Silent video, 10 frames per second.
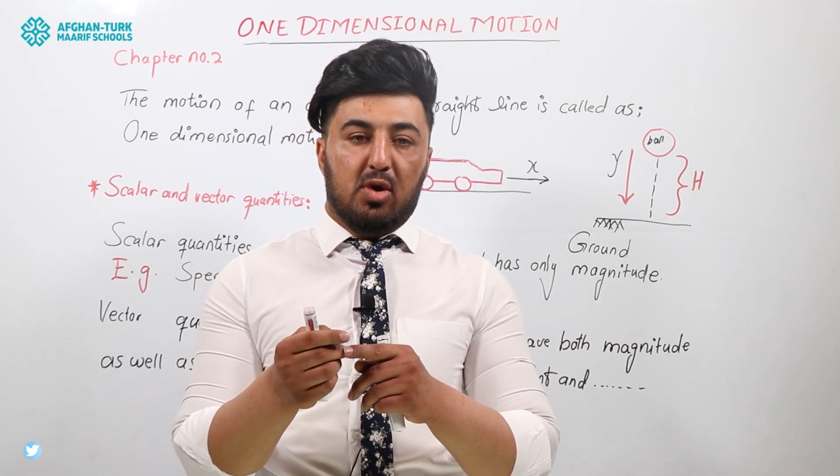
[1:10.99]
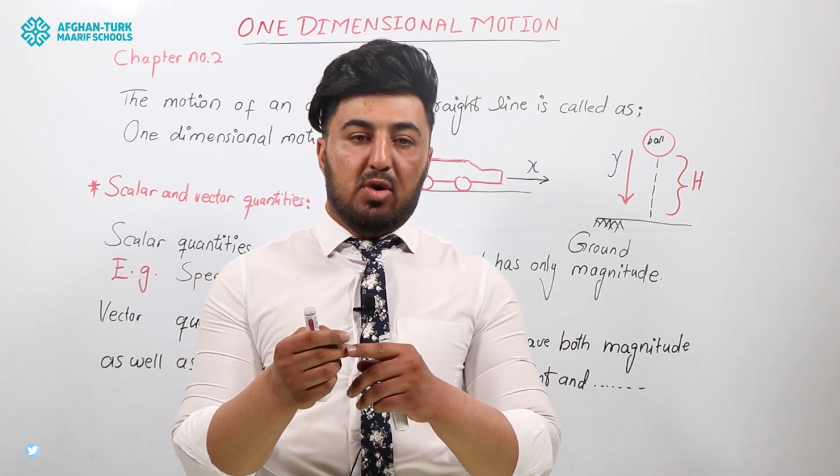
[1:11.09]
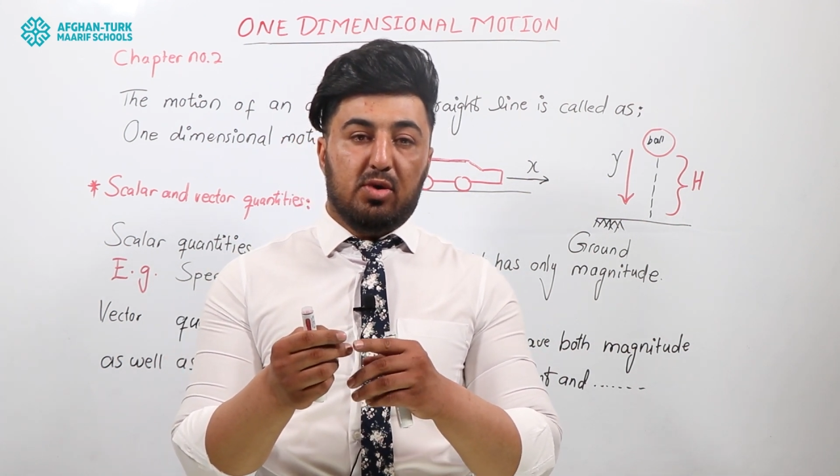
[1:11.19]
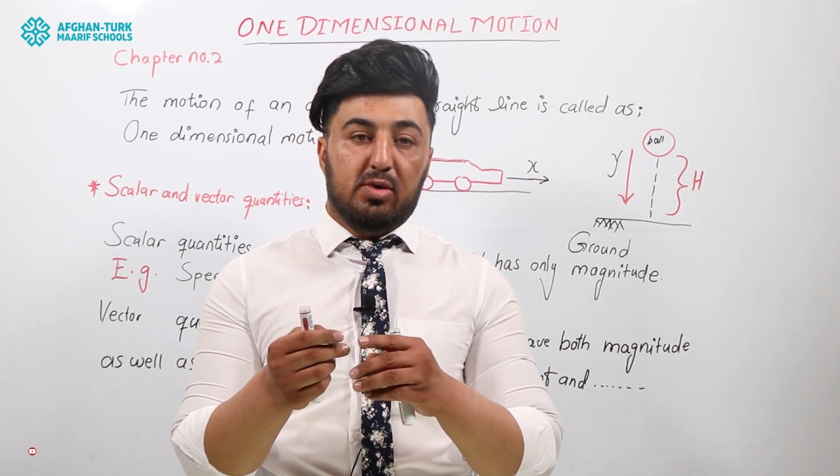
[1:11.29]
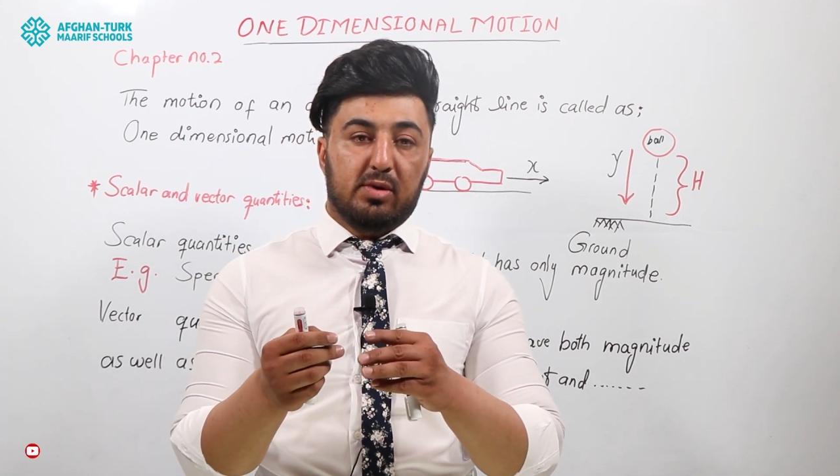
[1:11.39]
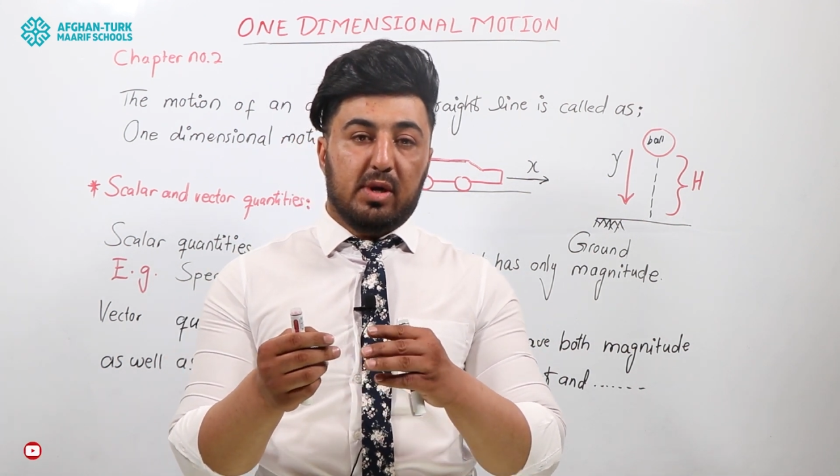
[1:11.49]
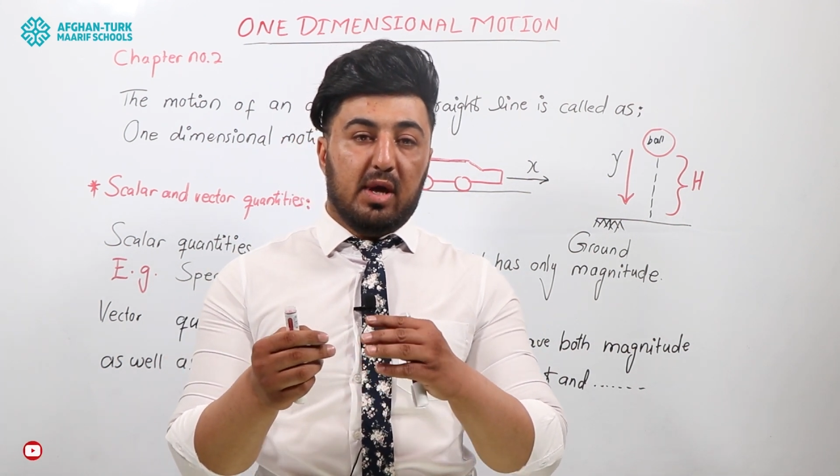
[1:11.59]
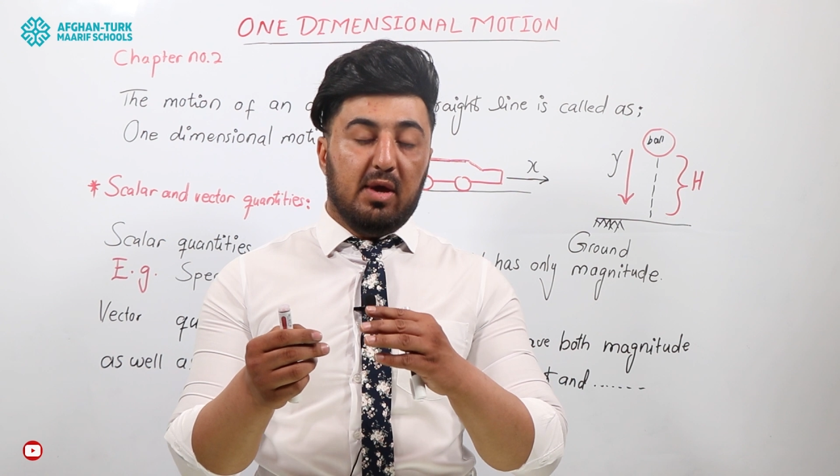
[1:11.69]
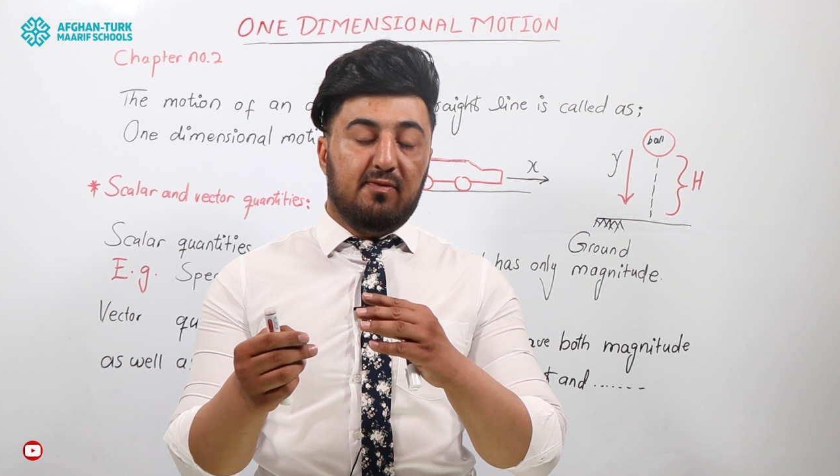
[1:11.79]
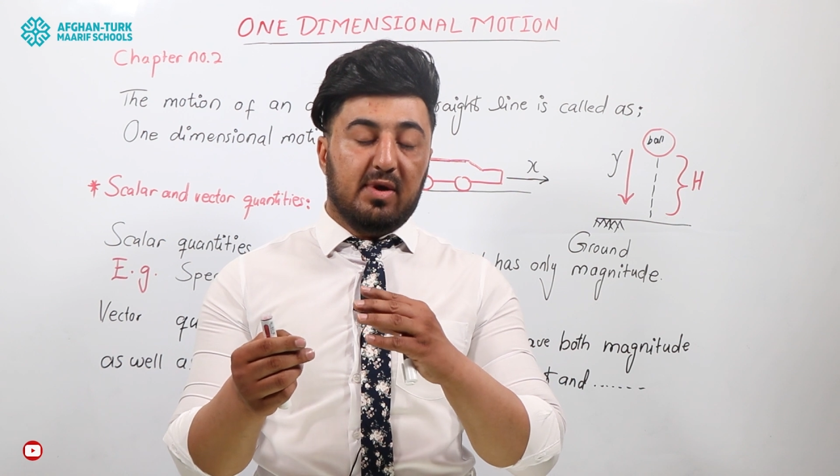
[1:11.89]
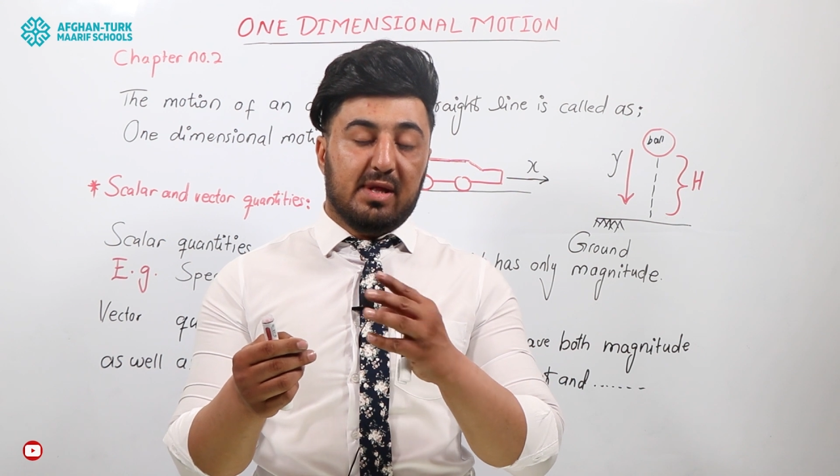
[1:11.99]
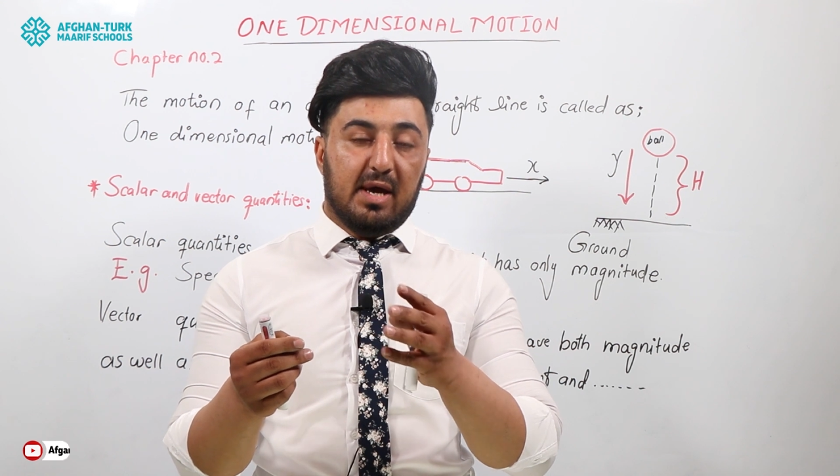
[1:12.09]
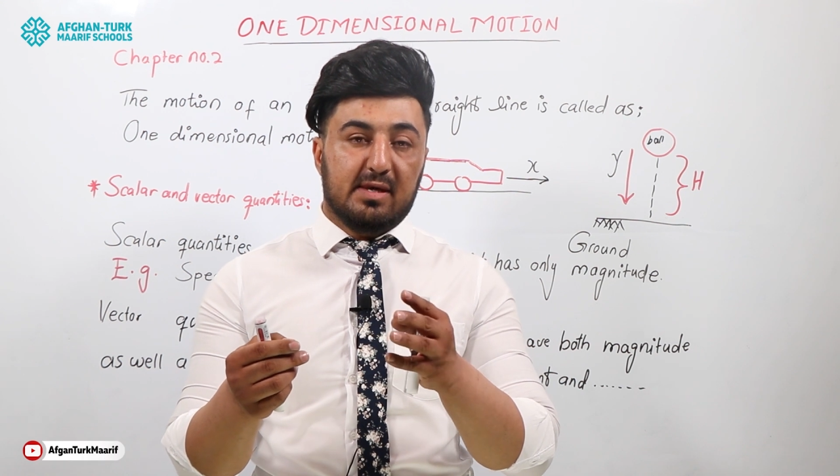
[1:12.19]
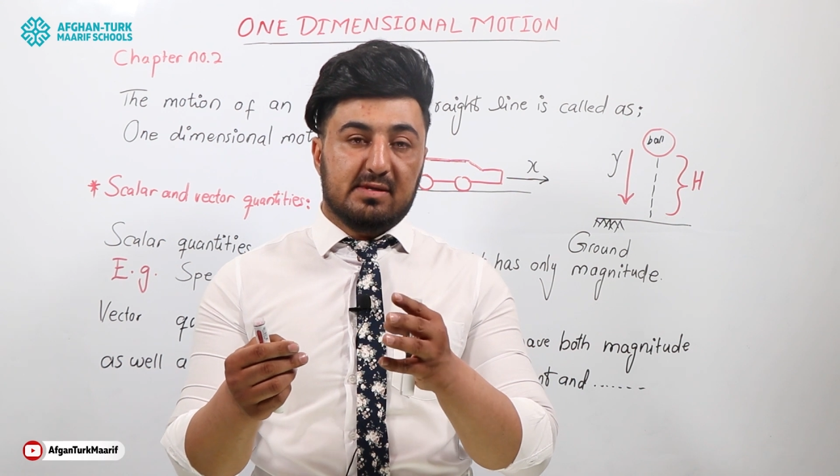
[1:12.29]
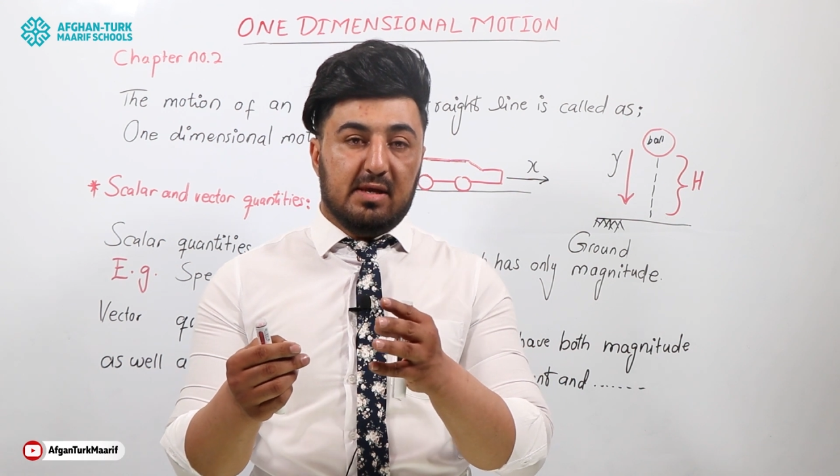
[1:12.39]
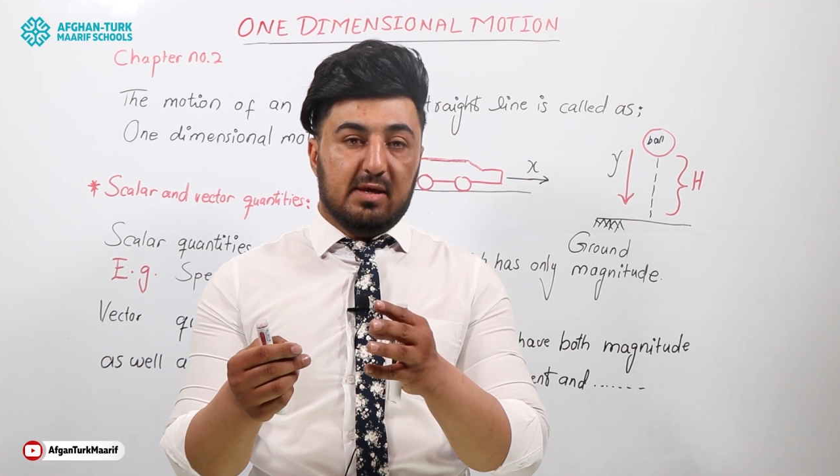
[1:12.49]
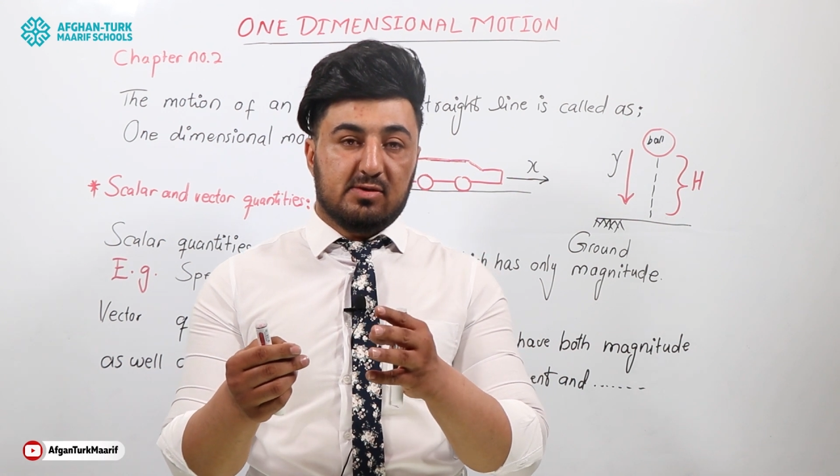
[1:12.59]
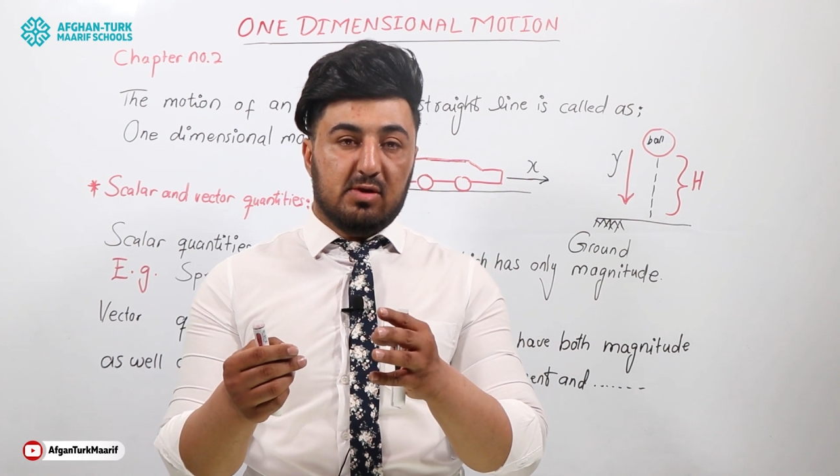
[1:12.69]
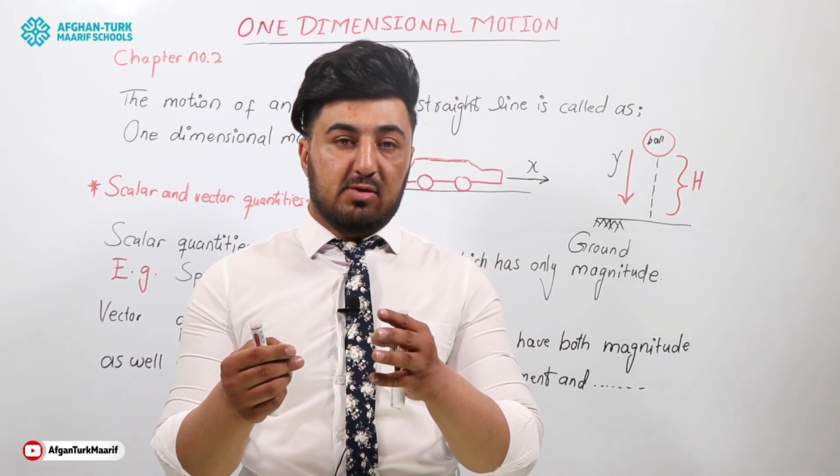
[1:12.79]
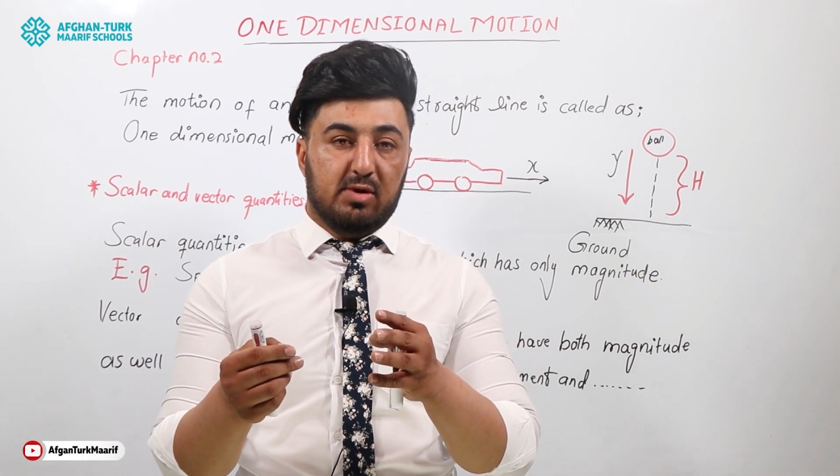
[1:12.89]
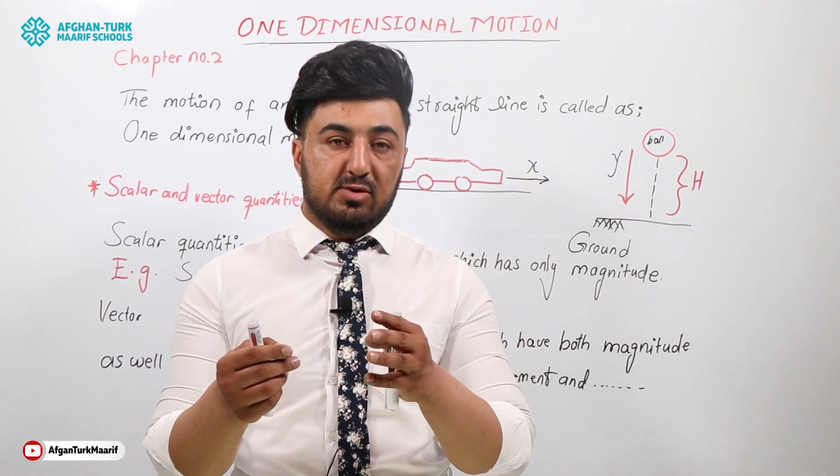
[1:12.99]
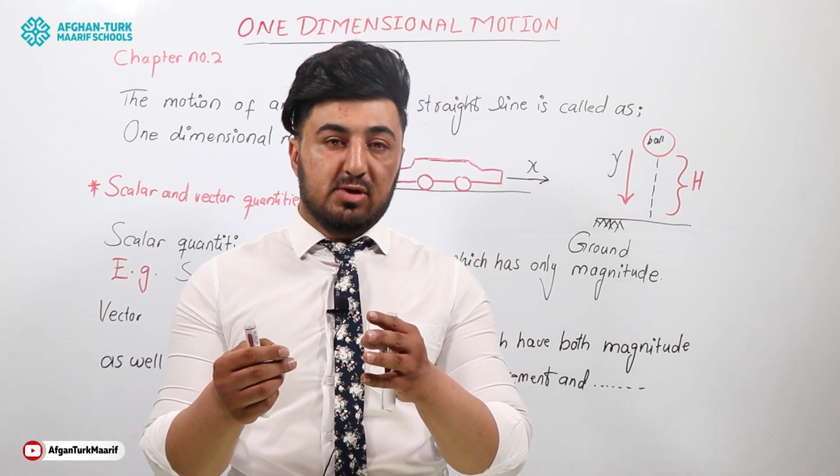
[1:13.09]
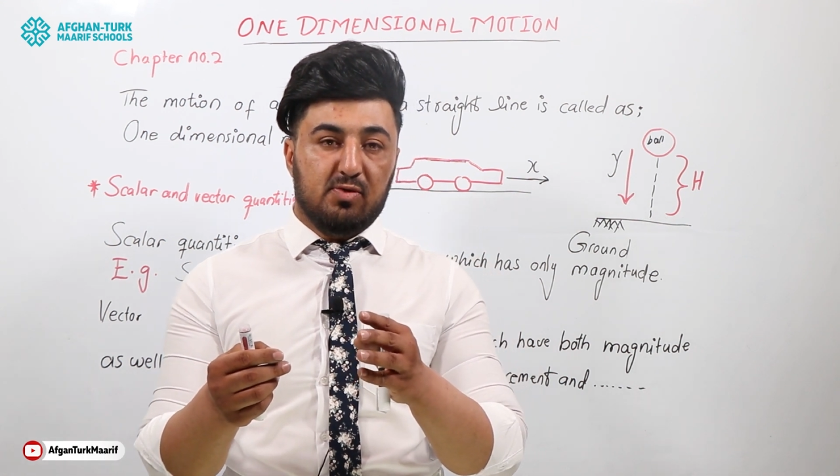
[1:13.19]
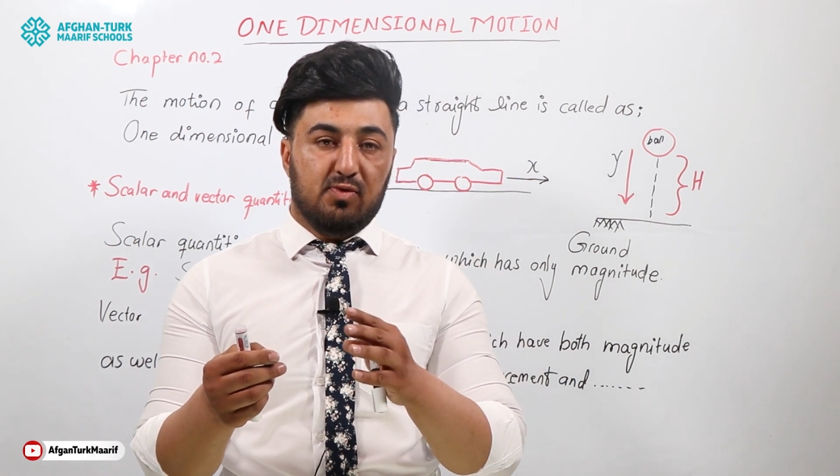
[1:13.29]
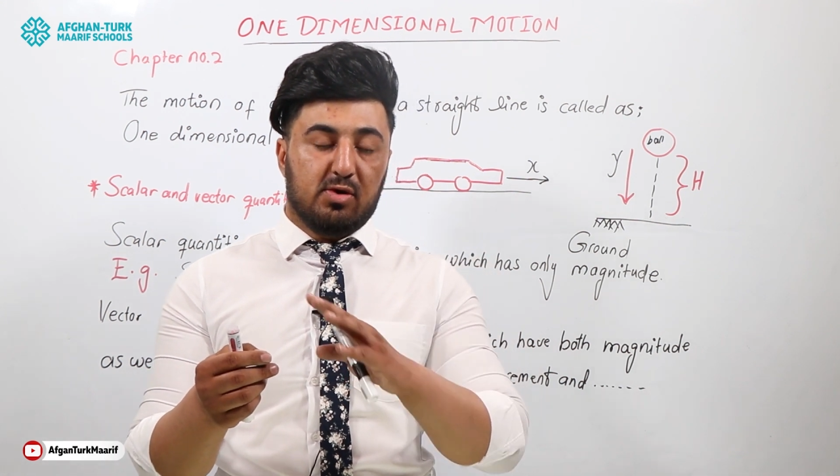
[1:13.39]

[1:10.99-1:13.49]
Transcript: or if it has an acceleration,